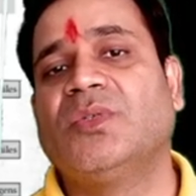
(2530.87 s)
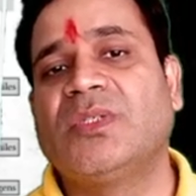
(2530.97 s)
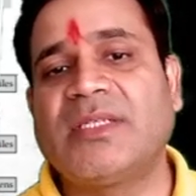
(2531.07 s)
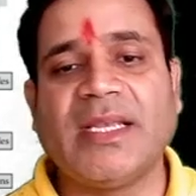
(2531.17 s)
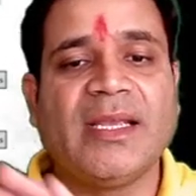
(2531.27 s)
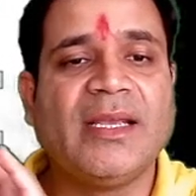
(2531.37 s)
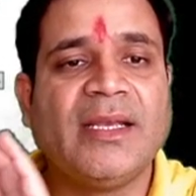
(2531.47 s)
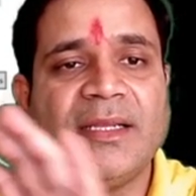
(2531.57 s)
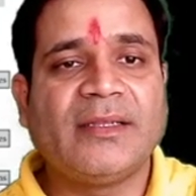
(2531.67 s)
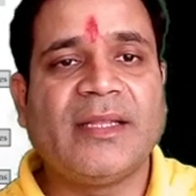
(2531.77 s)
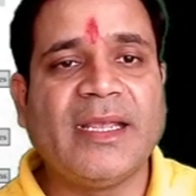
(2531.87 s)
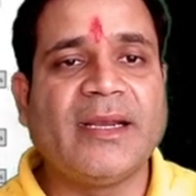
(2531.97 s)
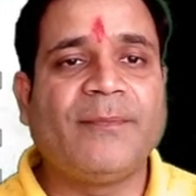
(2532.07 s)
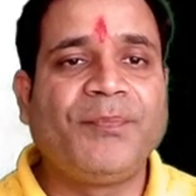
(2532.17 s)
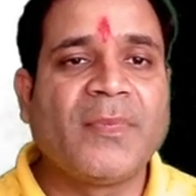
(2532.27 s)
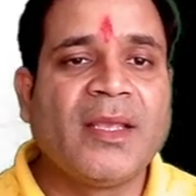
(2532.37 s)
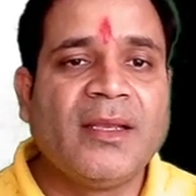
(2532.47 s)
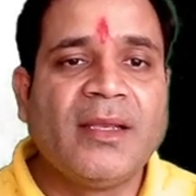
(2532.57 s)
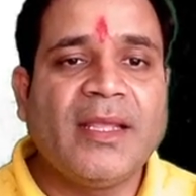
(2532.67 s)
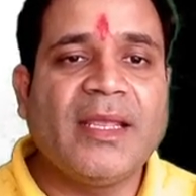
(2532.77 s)
see here,
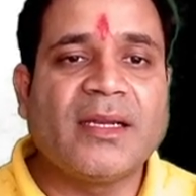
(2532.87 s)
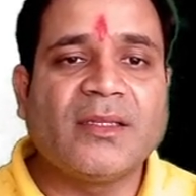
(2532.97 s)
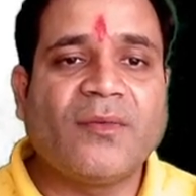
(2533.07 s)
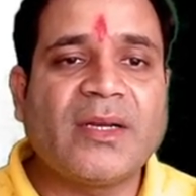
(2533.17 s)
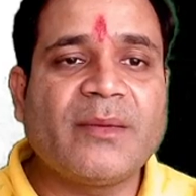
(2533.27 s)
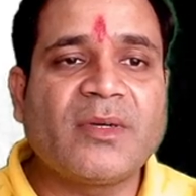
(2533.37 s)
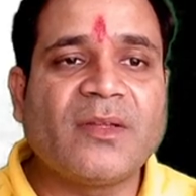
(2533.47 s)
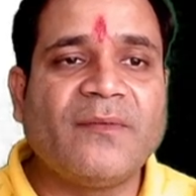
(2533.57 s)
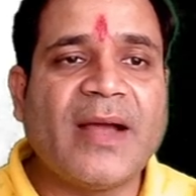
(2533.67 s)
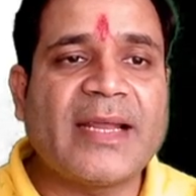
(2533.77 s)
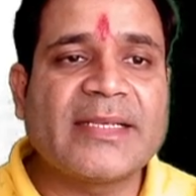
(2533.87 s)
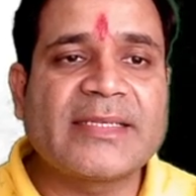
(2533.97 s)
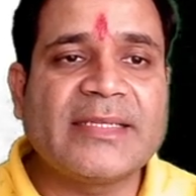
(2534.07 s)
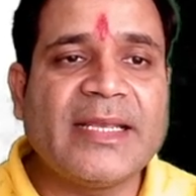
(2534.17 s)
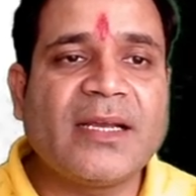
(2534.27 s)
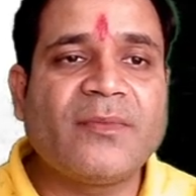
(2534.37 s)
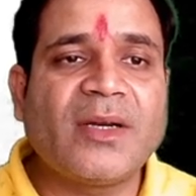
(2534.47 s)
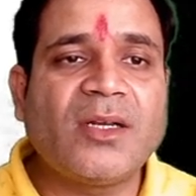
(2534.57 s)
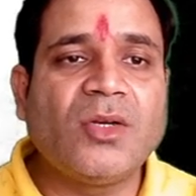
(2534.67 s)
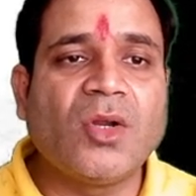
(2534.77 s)
the what about the virus? They are
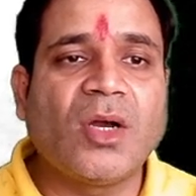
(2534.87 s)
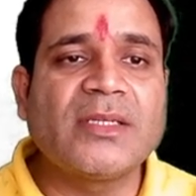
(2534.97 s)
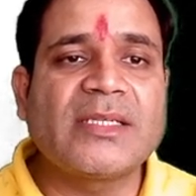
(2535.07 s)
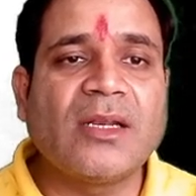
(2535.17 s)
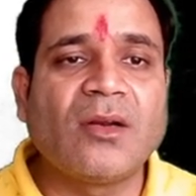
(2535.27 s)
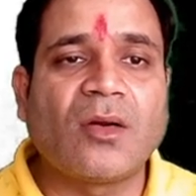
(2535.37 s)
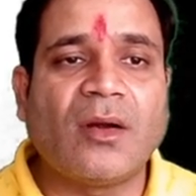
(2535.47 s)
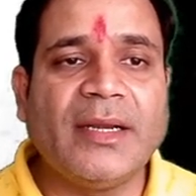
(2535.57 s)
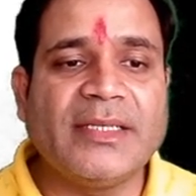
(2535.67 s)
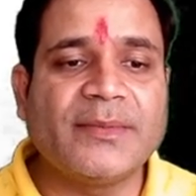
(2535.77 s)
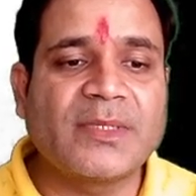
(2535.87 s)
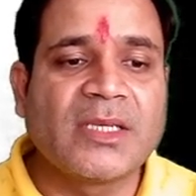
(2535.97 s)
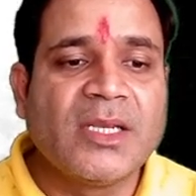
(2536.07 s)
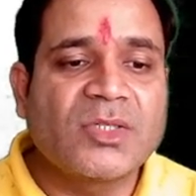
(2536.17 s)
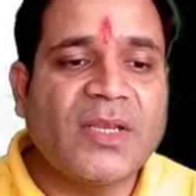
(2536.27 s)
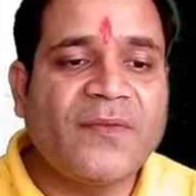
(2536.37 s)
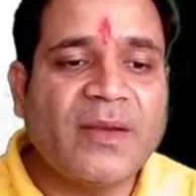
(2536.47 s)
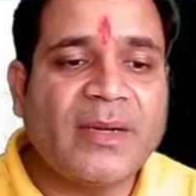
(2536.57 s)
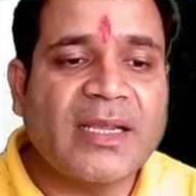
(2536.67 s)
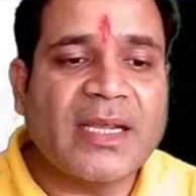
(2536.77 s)
what? Non-cellular organisms. So if
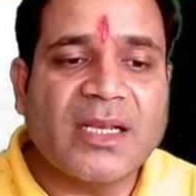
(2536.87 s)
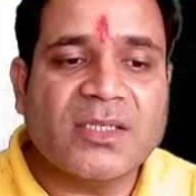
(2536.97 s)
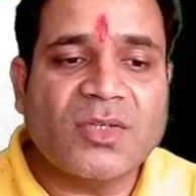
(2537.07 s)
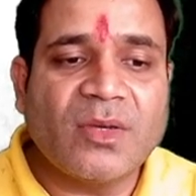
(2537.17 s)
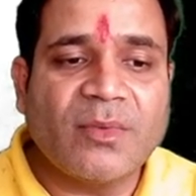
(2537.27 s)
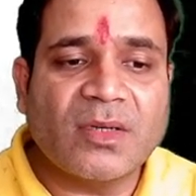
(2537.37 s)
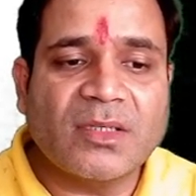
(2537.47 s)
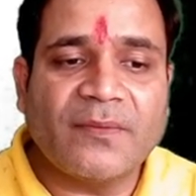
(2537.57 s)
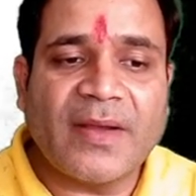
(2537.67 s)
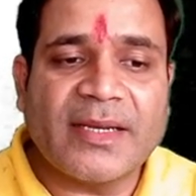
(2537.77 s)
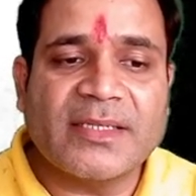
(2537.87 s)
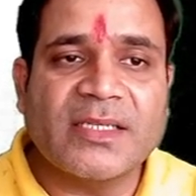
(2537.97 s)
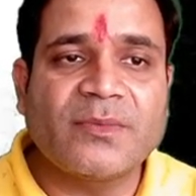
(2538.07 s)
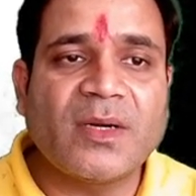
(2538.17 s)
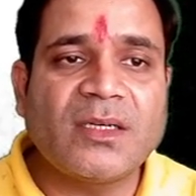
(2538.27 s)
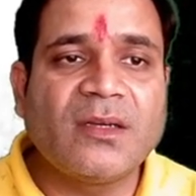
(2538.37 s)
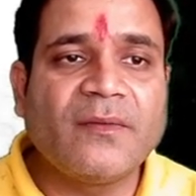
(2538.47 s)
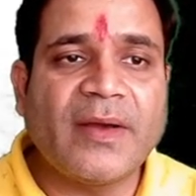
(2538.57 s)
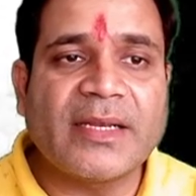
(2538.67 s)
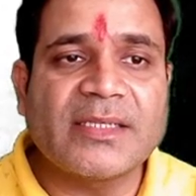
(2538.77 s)
anybody can ask you about the virus is what?
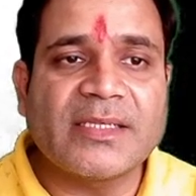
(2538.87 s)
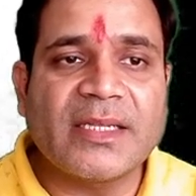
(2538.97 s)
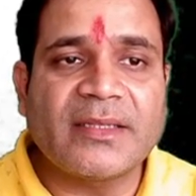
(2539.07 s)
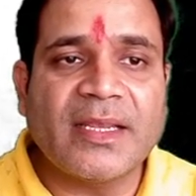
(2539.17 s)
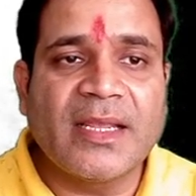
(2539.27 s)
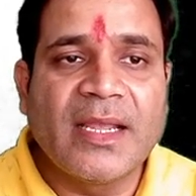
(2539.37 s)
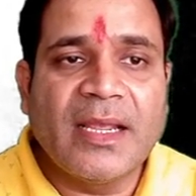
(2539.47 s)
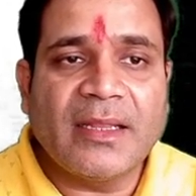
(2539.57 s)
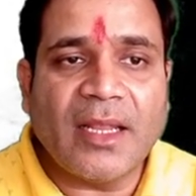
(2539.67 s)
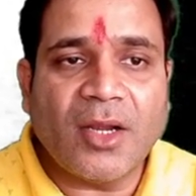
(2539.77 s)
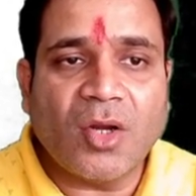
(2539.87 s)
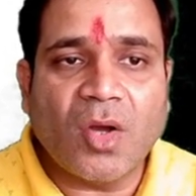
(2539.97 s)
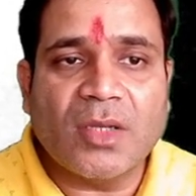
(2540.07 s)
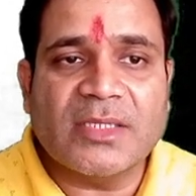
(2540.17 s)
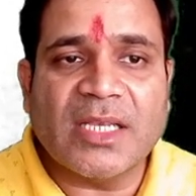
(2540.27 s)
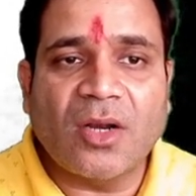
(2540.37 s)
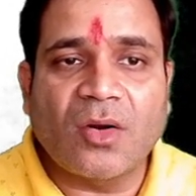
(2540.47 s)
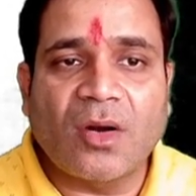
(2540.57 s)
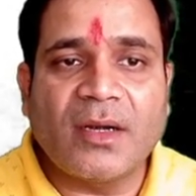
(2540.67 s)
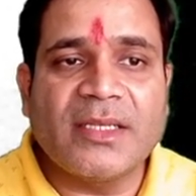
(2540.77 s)
Virus is nothing. They are non-cellular
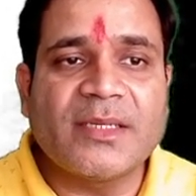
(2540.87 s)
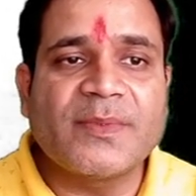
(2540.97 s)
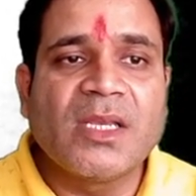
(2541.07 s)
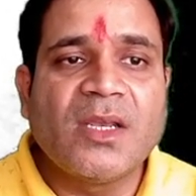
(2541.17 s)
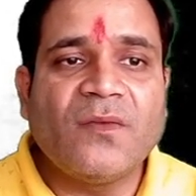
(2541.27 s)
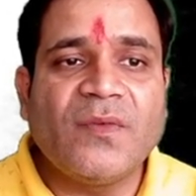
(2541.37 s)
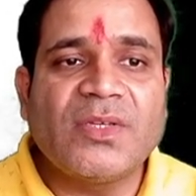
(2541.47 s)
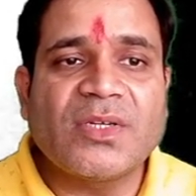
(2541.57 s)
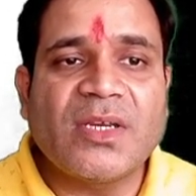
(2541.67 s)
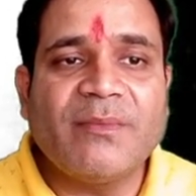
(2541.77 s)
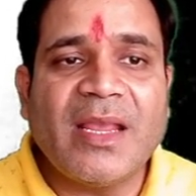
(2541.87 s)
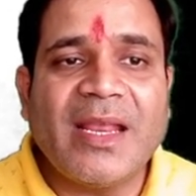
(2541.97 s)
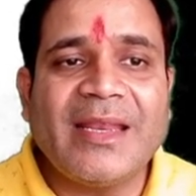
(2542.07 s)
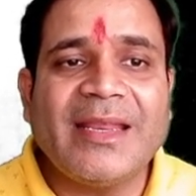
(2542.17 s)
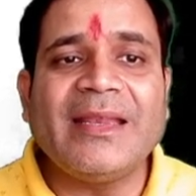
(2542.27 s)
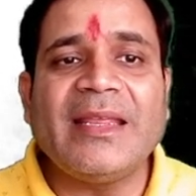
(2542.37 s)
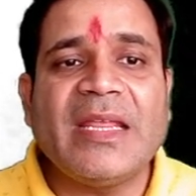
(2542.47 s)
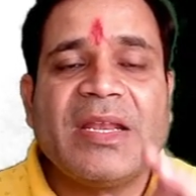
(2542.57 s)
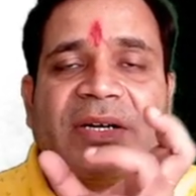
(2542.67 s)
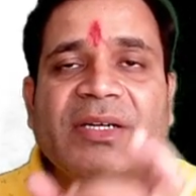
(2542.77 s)
organisms which remain in
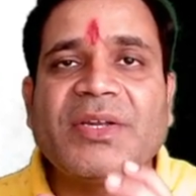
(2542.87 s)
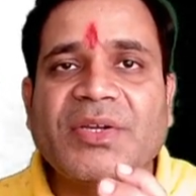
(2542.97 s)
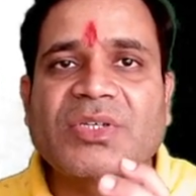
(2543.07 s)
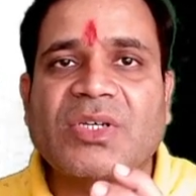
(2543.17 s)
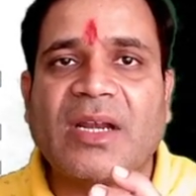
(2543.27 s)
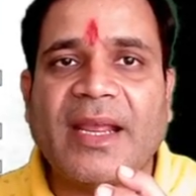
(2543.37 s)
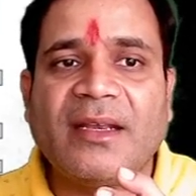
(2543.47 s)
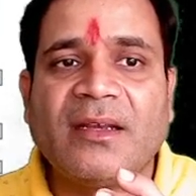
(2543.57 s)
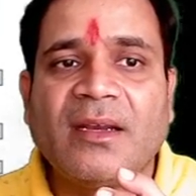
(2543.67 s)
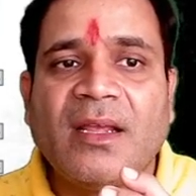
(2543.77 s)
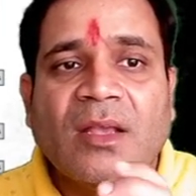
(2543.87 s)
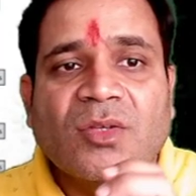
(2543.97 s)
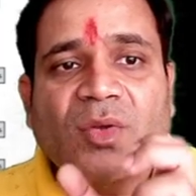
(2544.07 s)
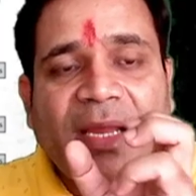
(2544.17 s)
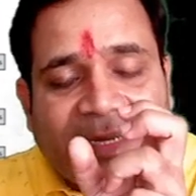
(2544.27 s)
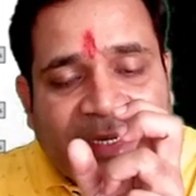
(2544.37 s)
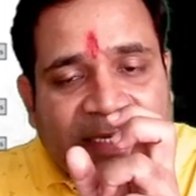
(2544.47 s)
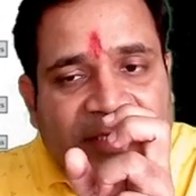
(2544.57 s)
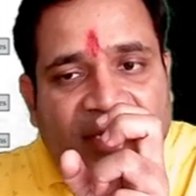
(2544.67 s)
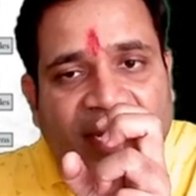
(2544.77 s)
inert crystalline. So inert
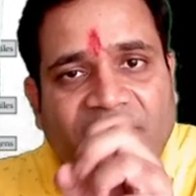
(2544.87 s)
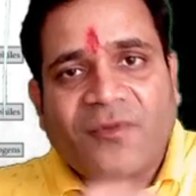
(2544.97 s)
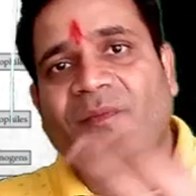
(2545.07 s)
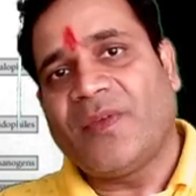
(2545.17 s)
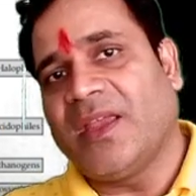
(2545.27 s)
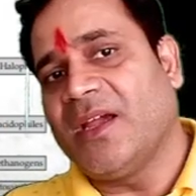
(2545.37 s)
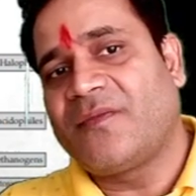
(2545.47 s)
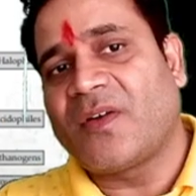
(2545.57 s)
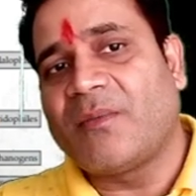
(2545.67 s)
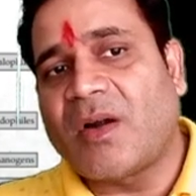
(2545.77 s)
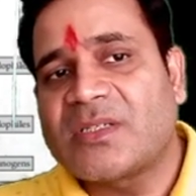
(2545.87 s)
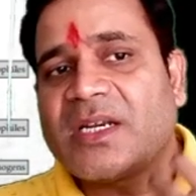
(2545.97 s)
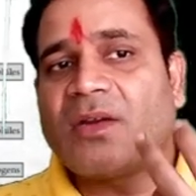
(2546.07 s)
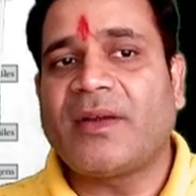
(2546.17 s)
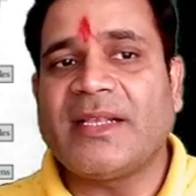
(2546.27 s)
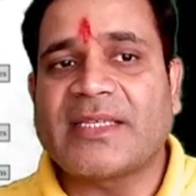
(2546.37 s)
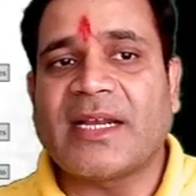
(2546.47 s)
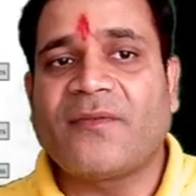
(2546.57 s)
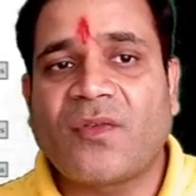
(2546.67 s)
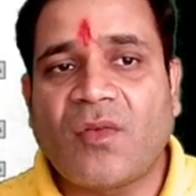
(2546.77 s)
crystalline from where? From outside or
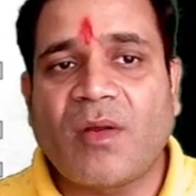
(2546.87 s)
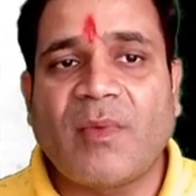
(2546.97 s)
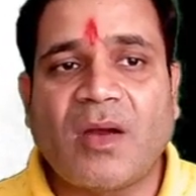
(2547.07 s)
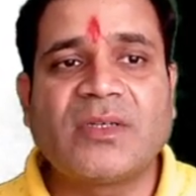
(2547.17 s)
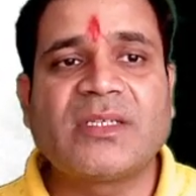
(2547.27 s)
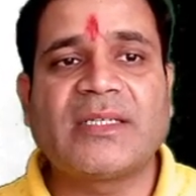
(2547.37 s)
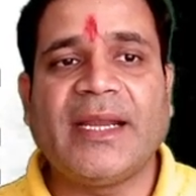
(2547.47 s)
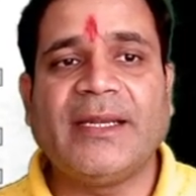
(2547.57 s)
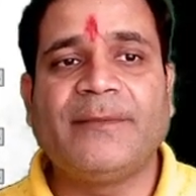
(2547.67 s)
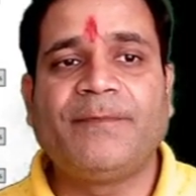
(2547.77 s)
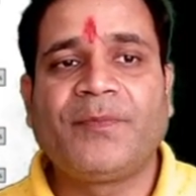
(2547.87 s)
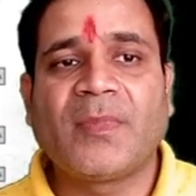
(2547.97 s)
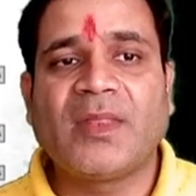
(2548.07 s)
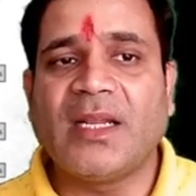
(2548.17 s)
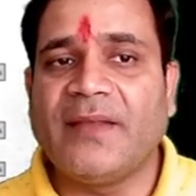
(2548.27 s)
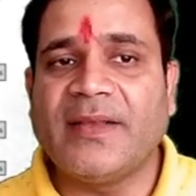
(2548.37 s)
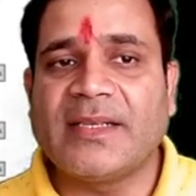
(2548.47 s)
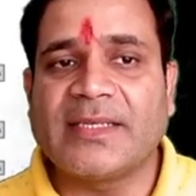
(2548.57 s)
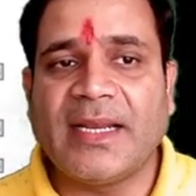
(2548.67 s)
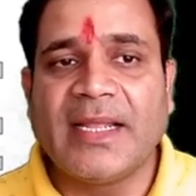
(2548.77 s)
inside? From outside the living
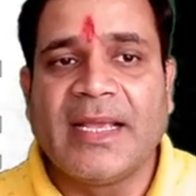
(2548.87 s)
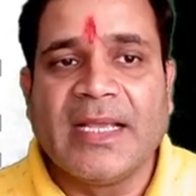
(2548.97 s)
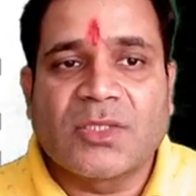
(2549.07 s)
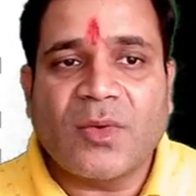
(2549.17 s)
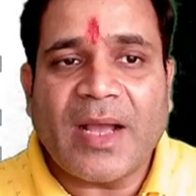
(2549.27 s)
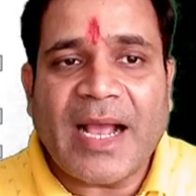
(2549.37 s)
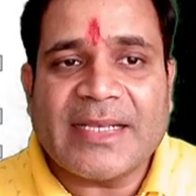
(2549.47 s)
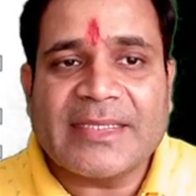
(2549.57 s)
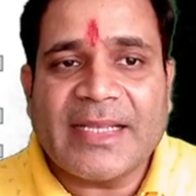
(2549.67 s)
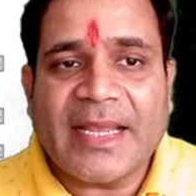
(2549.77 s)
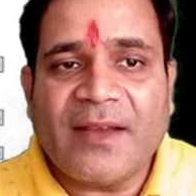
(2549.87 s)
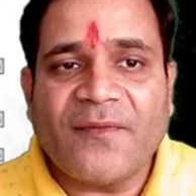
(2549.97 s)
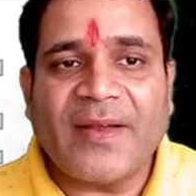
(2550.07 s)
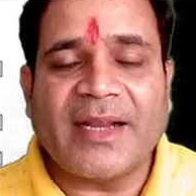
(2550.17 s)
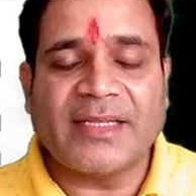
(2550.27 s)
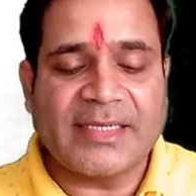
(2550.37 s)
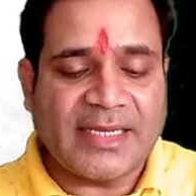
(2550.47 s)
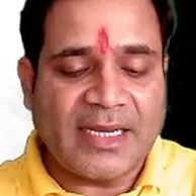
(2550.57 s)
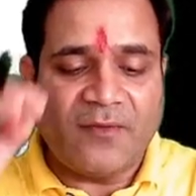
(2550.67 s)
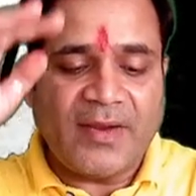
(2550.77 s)
cell. So as they infect the
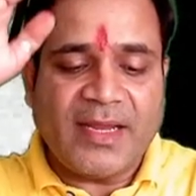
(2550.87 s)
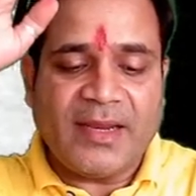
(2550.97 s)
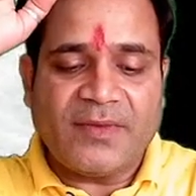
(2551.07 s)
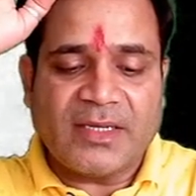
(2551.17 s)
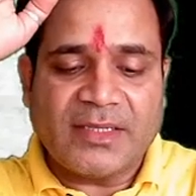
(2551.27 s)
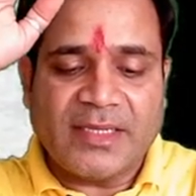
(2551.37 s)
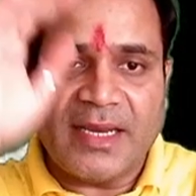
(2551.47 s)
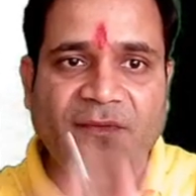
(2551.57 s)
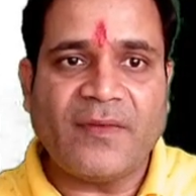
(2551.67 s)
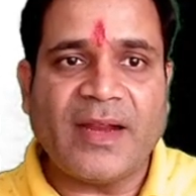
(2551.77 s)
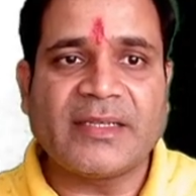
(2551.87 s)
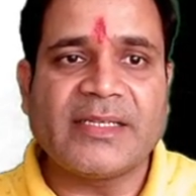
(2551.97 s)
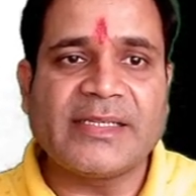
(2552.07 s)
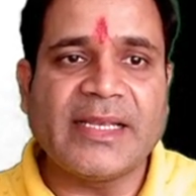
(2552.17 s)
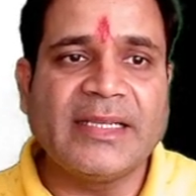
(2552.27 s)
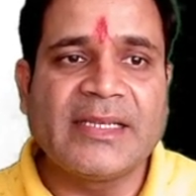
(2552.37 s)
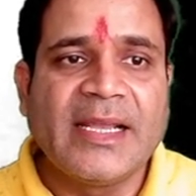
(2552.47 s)
cell, whenever they infect the cell,